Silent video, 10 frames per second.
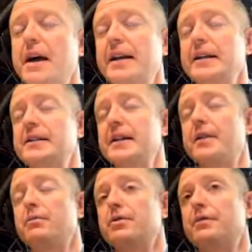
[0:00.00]
To that
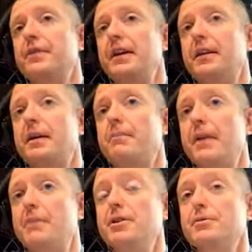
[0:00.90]
extent, there was a
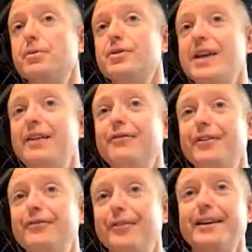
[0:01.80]
feeling that maybe it was
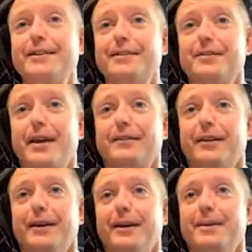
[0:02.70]
self-inflicted,
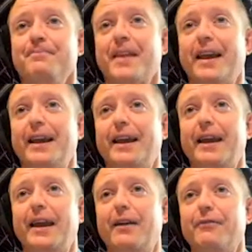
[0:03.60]
that
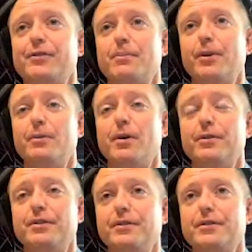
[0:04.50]
if
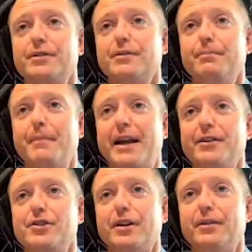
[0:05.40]
somebody wasn't
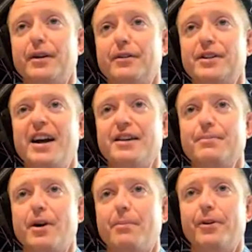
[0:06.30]
managing their
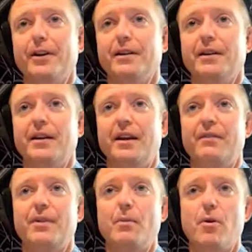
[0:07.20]
diet properly,
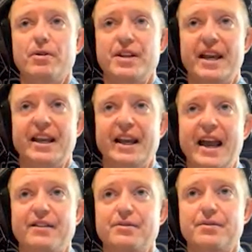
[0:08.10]
if they weren't
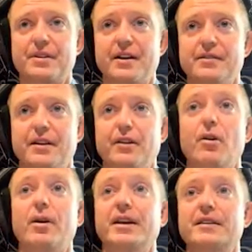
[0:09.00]
taking
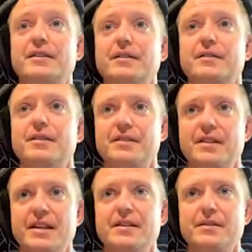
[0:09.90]
exercise, in calling it a
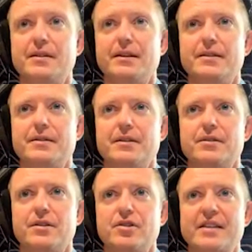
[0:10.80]
disease, at
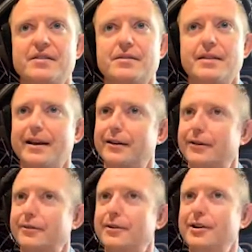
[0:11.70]
least it suggests,
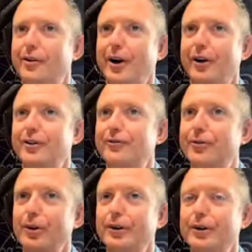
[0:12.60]
hang on, you're not in